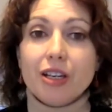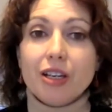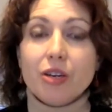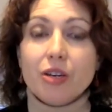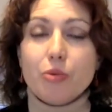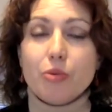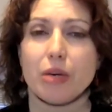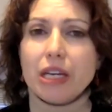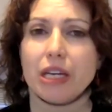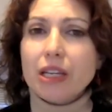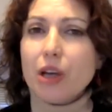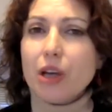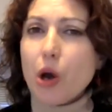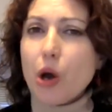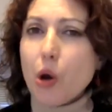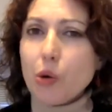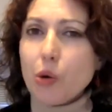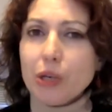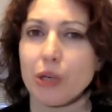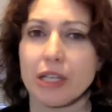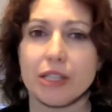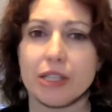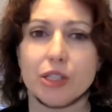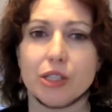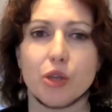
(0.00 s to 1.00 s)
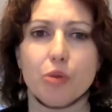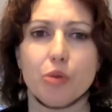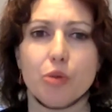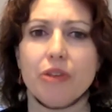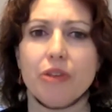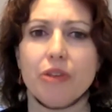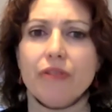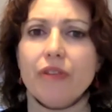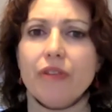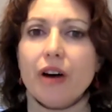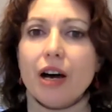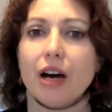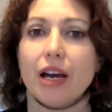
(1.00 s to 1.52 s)
We can only stop the
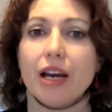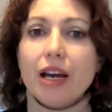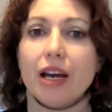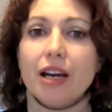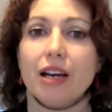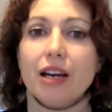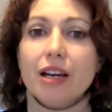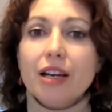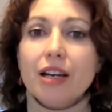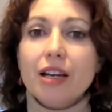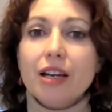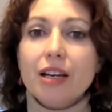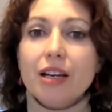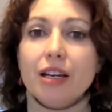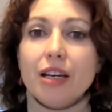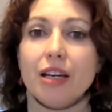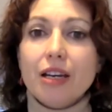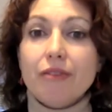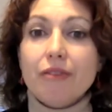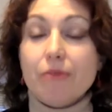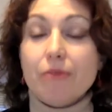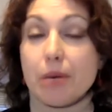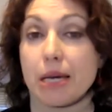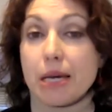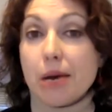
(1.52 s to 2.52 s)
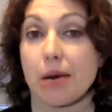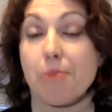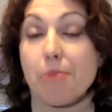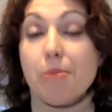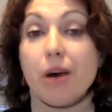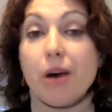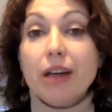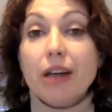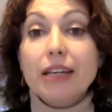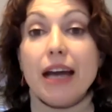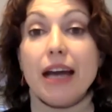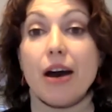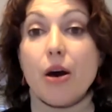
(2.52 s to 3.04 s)
fire if we
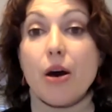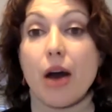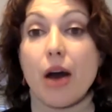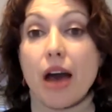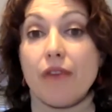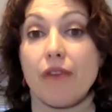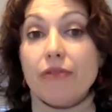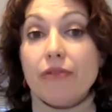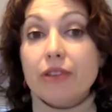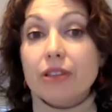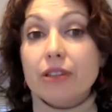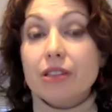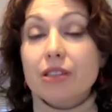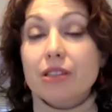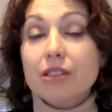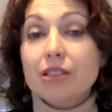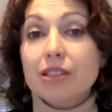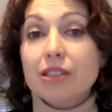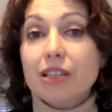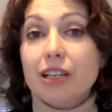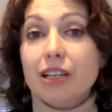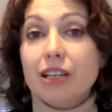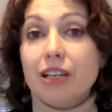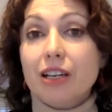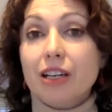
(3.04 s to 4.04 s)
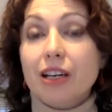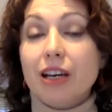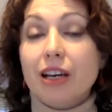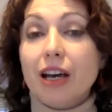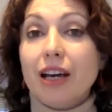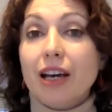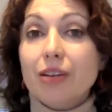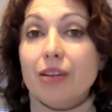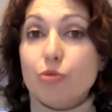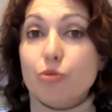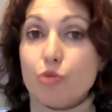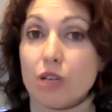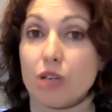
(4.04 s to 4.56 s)
combine our efforts
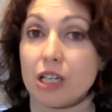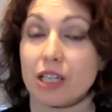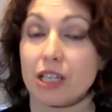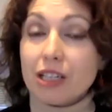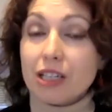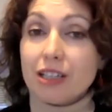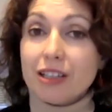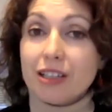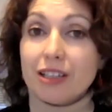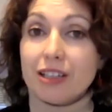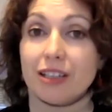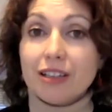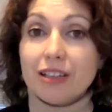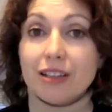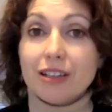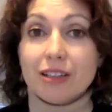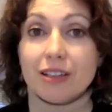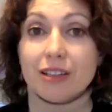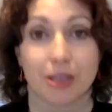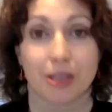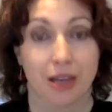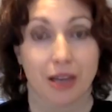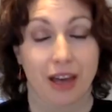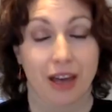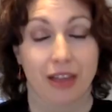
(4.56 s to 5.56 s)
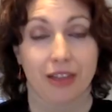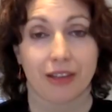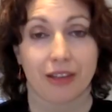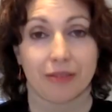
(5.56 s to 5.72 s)
and work together.